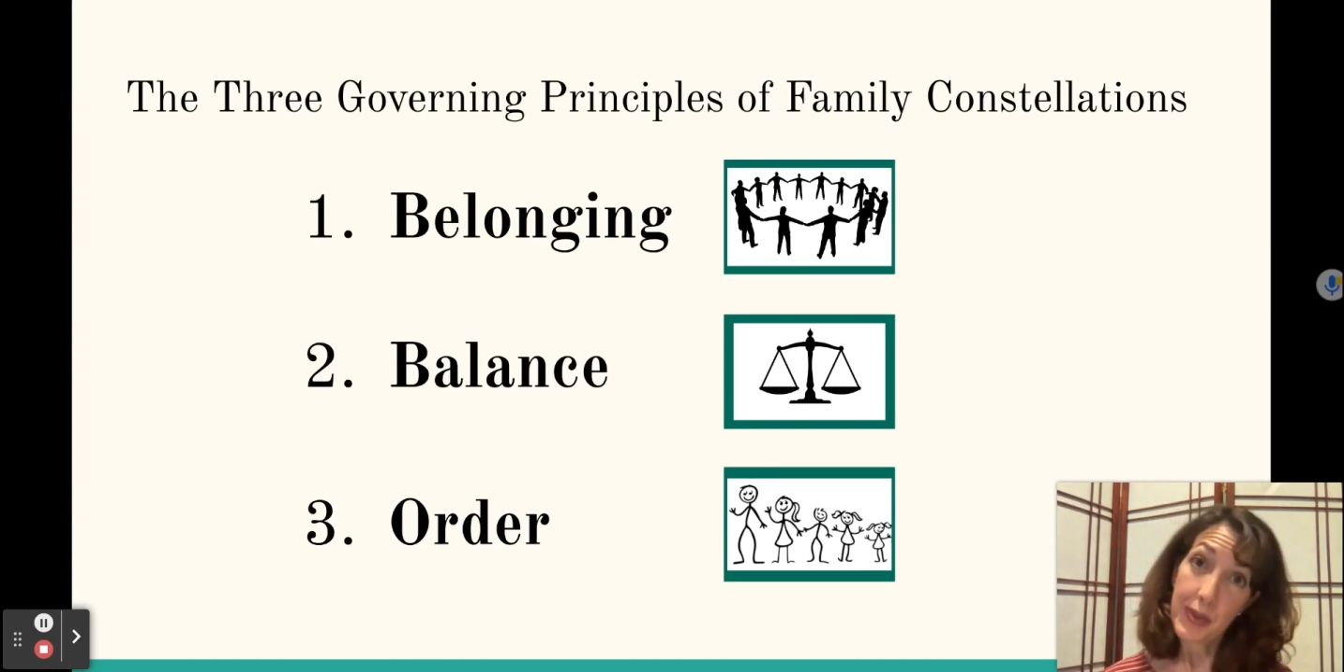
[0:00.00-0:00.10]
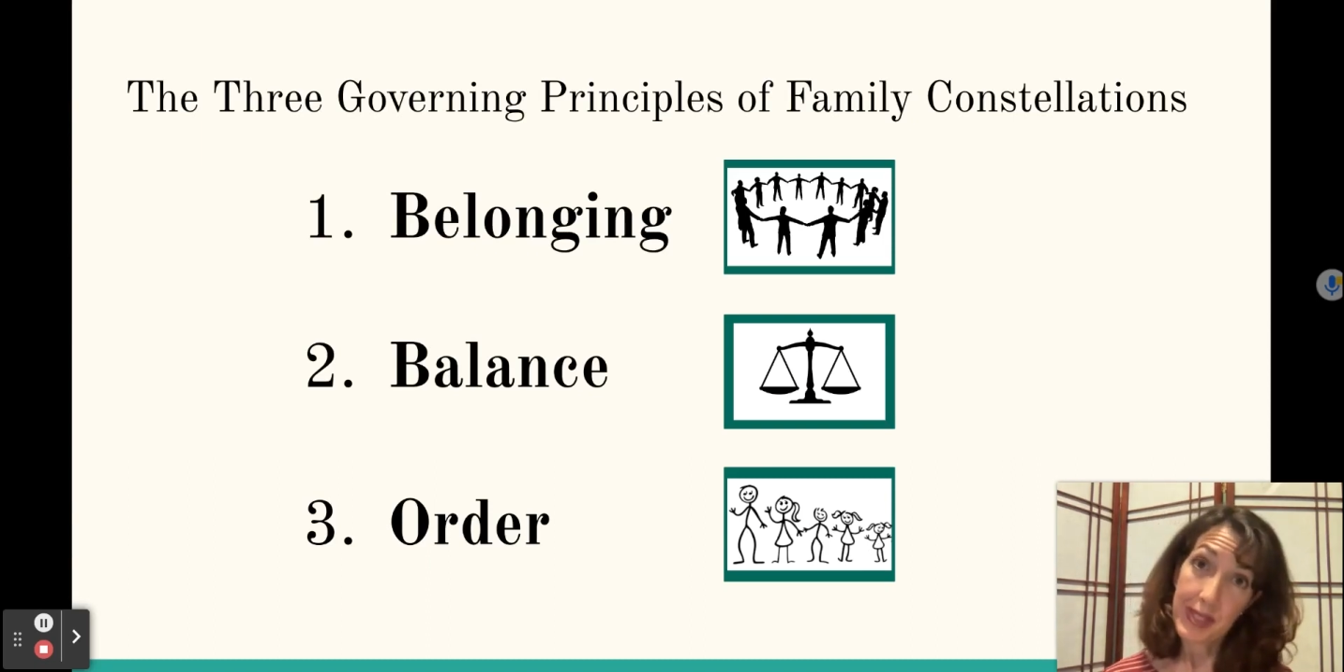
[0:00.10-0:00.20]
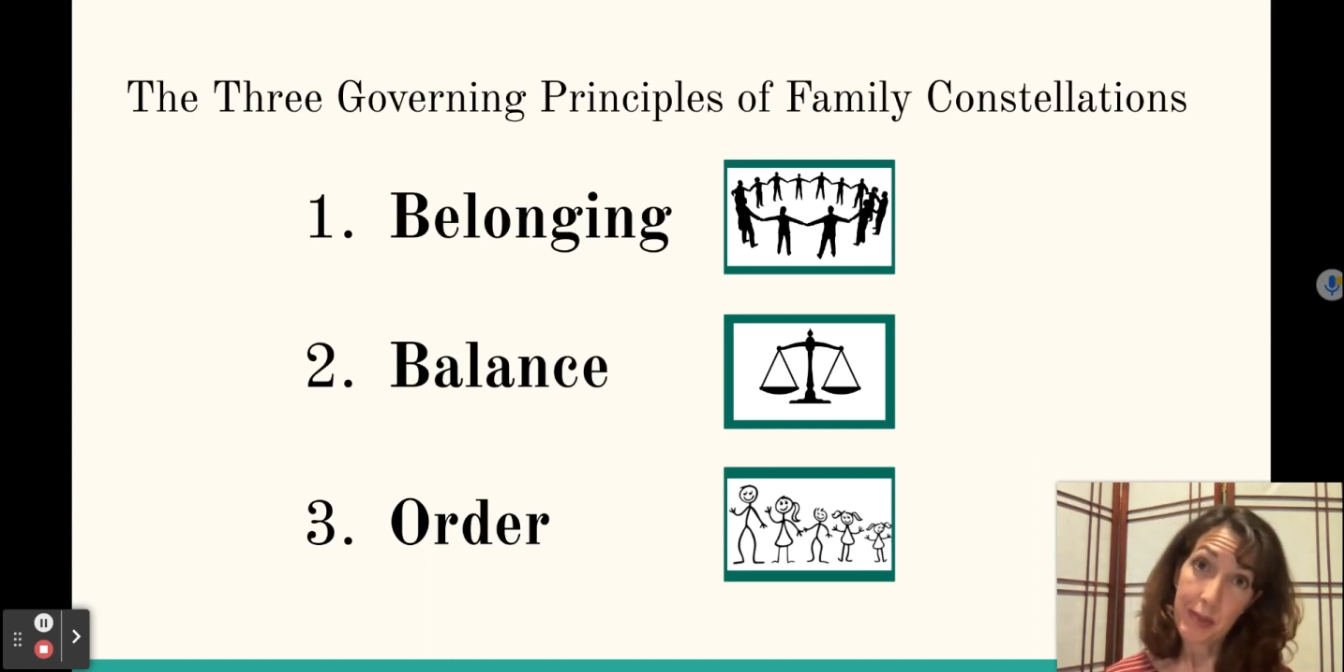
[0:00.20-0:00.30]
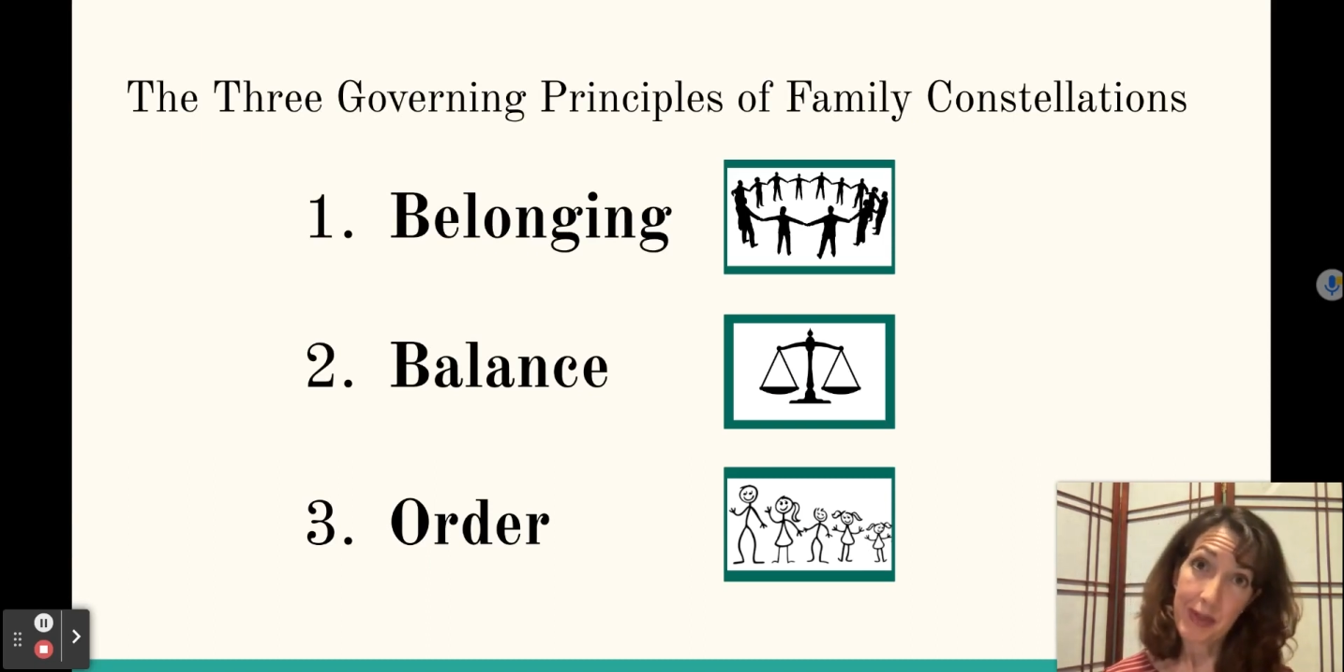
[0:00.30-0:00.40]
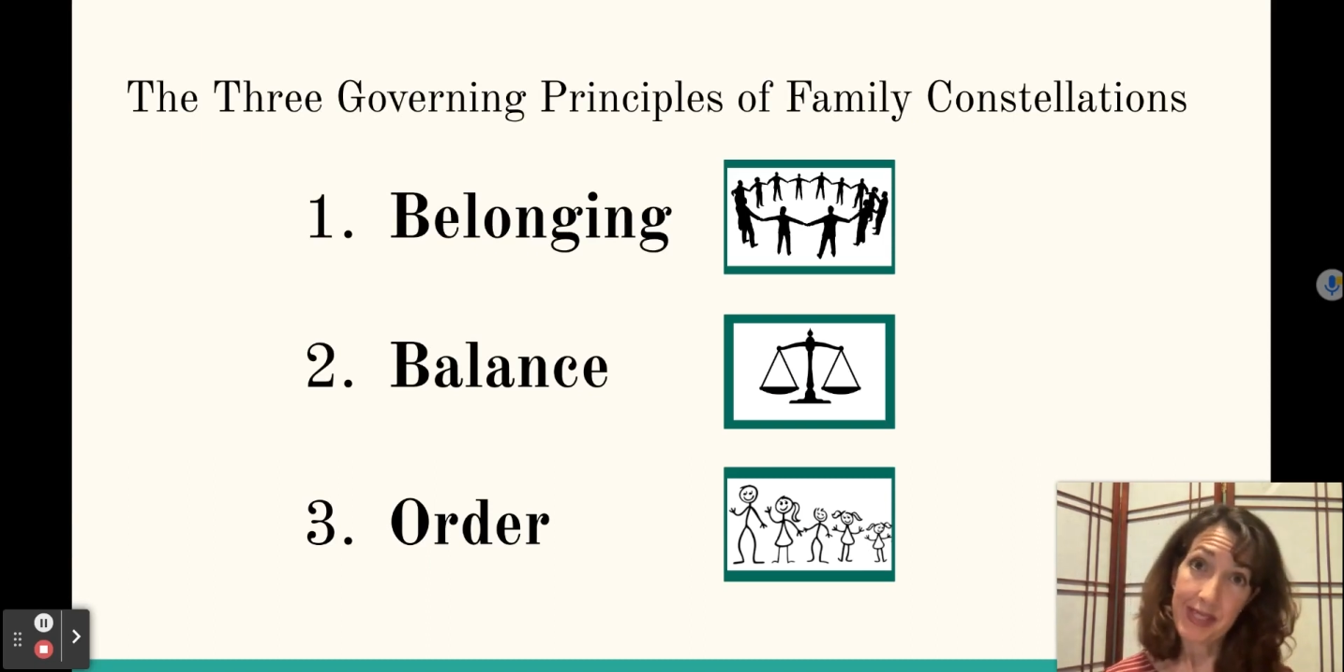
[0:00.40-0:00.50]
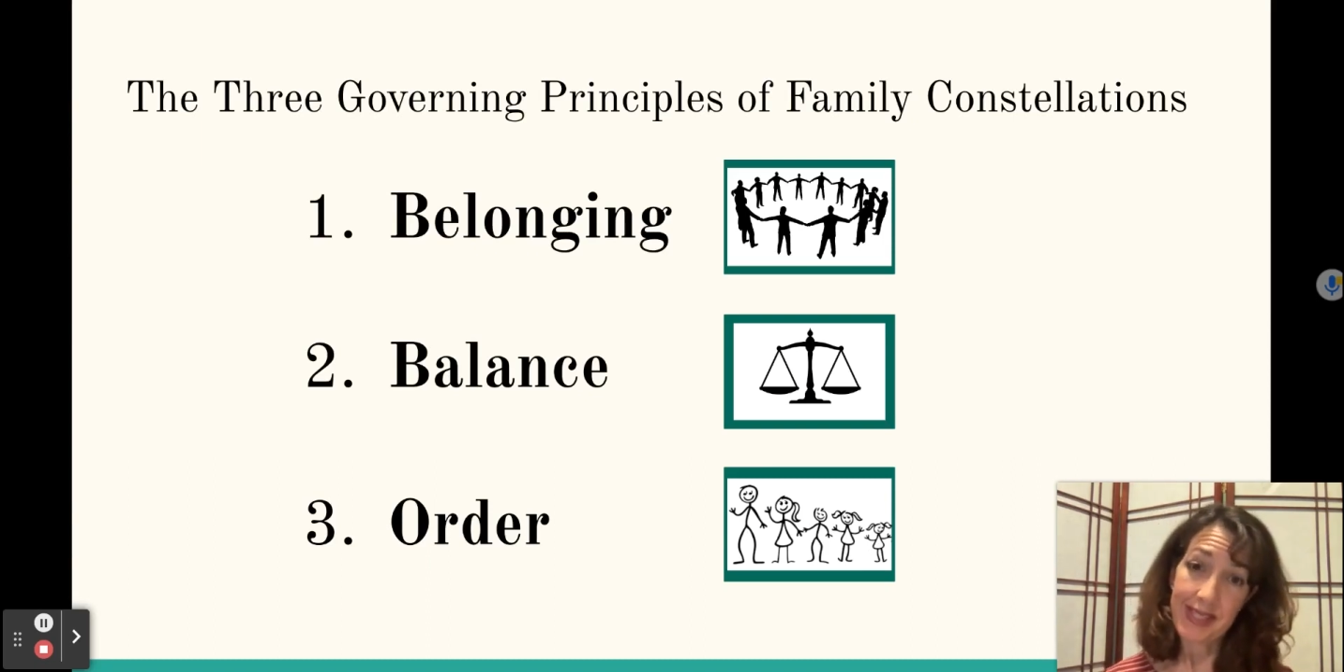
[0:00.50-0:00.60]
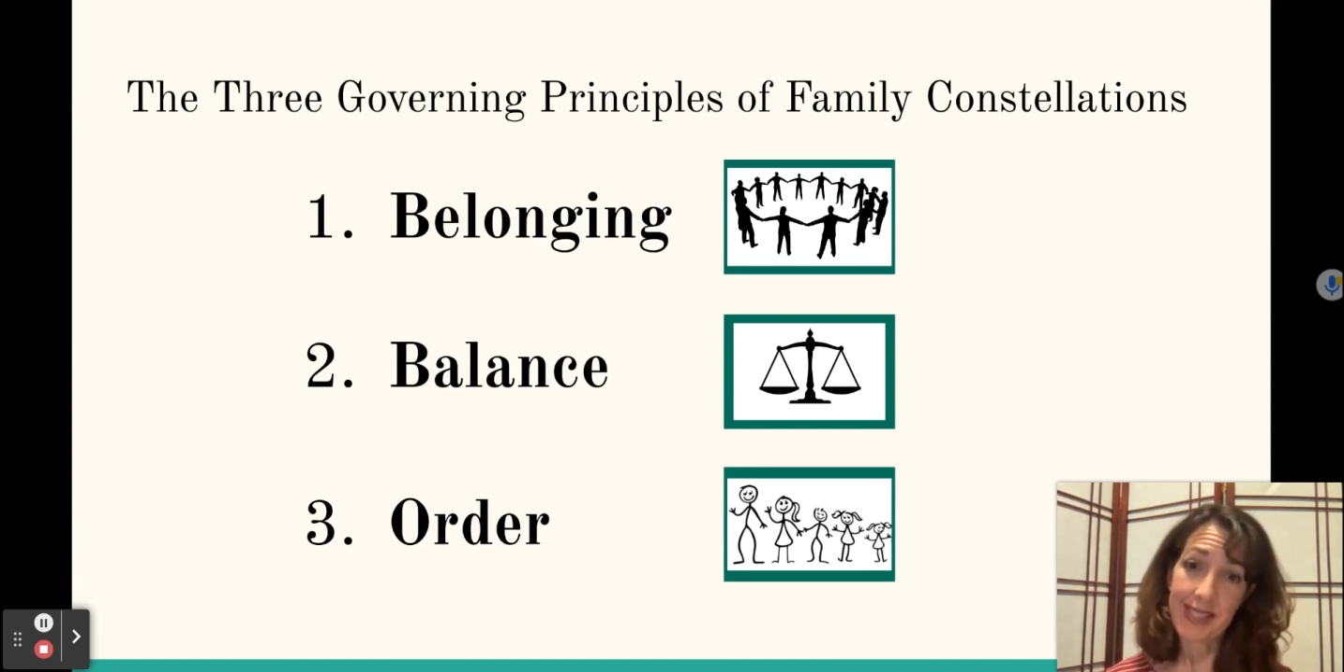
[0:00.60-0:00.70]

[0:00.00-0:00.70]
experience